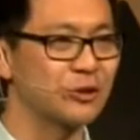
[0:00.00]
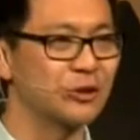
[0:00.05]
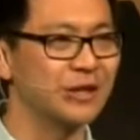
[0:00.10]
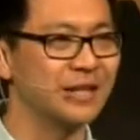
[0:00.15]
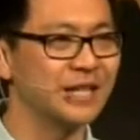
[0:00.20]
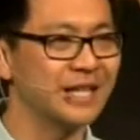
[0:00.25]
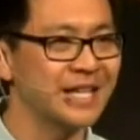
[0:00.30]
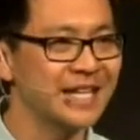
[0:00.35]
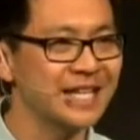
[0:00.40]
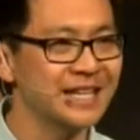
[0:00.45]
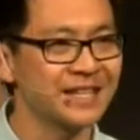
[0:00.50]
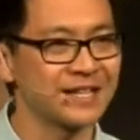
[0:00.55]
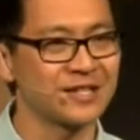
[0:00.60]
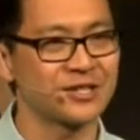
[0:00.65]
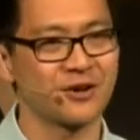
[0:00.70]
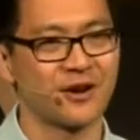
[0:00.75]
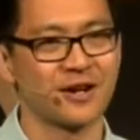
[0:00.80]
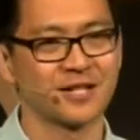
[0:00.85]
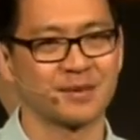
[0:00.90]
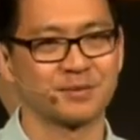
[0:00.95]
who lead these
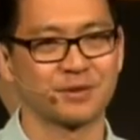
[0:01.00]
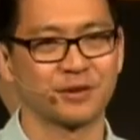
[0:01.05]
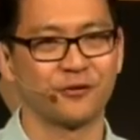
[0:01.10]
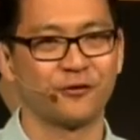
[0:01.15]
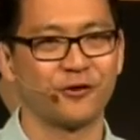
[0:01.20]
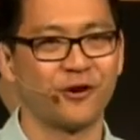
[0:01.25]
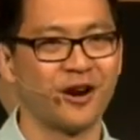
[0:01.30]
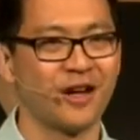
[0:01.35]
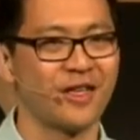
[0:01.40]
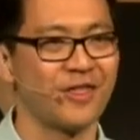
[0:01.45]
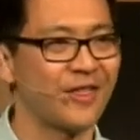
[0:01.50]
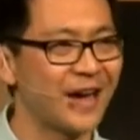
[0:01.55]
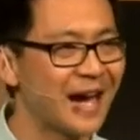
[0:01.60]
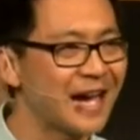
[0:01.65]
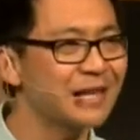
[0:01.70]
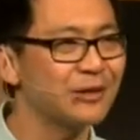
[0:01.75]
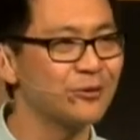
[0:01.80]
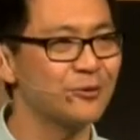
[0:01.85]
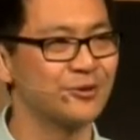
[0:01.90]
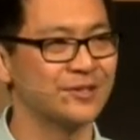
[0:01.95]
guys up to the fire,
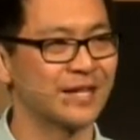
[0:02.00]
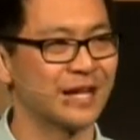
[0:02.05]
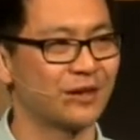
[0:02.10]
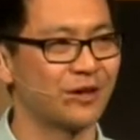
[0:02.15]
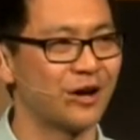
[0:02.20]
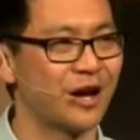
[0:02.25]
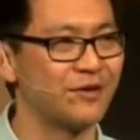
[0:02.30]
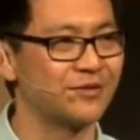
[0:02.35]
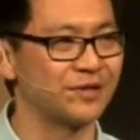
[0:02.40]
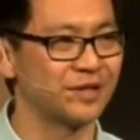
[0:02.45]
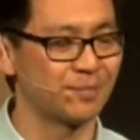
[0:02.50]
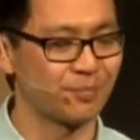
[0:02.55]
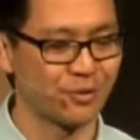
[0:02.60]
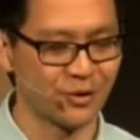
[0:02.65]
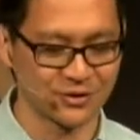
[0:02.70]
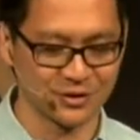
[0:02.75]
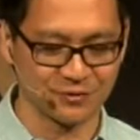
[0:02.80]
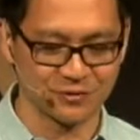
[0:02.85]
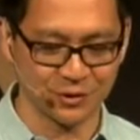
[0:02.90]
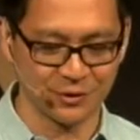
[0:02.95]
they lose their lives in the
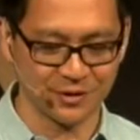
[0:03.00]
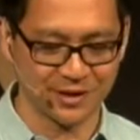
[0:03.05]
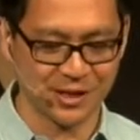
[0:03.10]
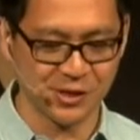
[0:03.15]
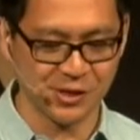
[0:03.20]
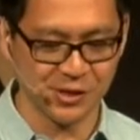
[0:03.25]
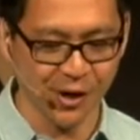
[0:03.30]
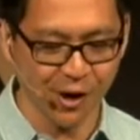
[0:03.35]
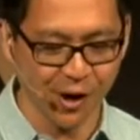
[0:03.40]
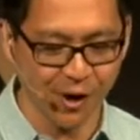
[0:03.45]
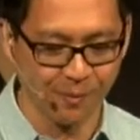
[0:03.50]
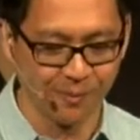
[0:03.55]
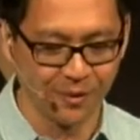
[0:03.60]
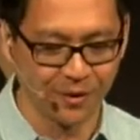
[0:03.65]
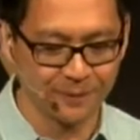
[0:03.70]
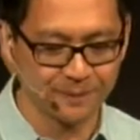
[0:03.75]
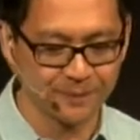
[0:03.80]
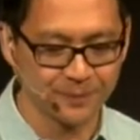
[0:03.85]
process of doing their job.